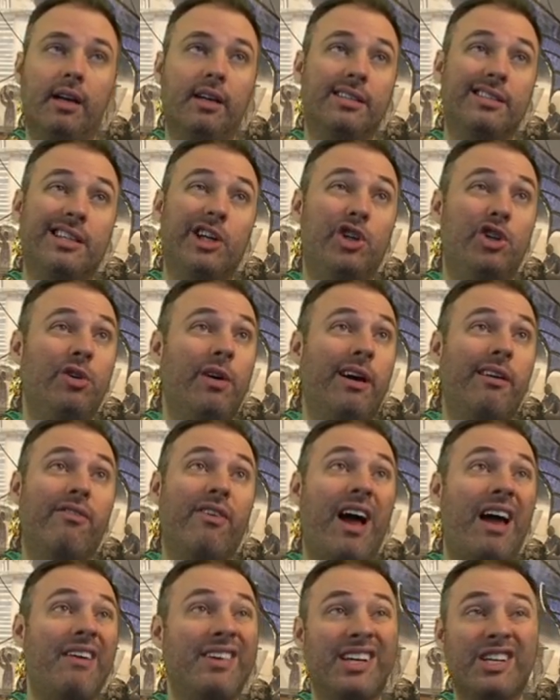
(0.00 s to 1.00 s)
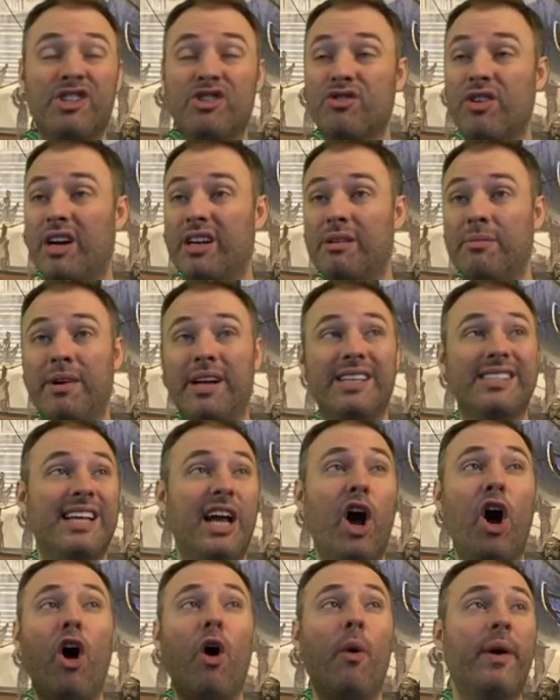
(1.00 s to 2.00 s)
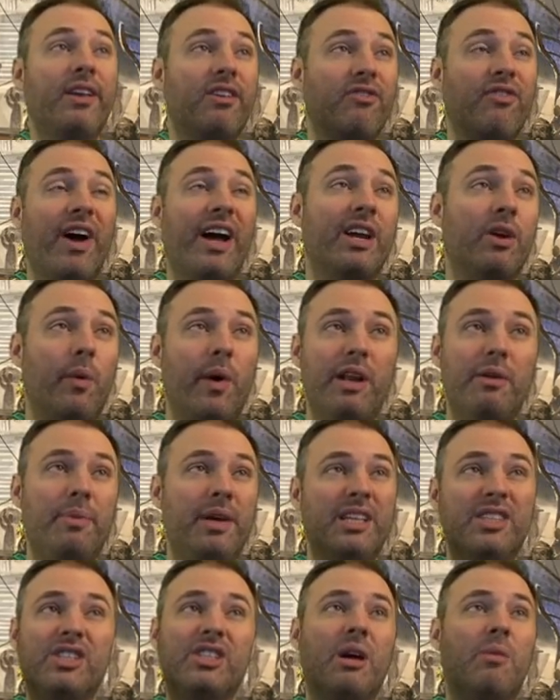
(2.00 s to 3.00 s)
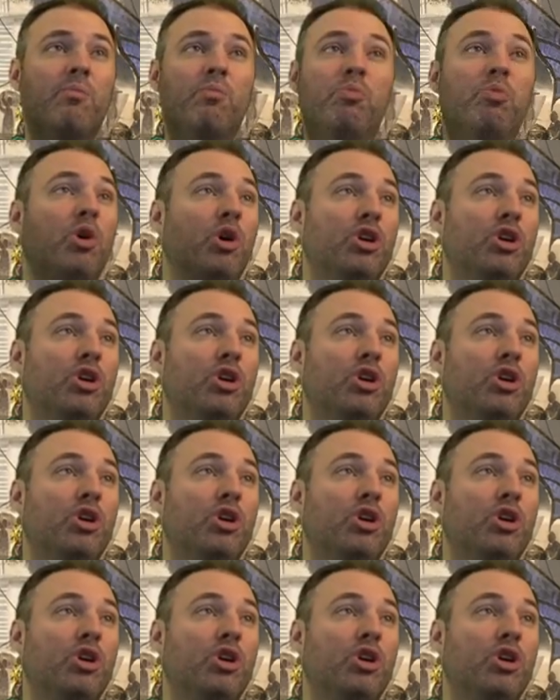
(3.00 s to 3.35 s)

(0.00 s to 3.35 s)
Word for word: I'm going to say two out of five in Constructed because they always find a way to be in some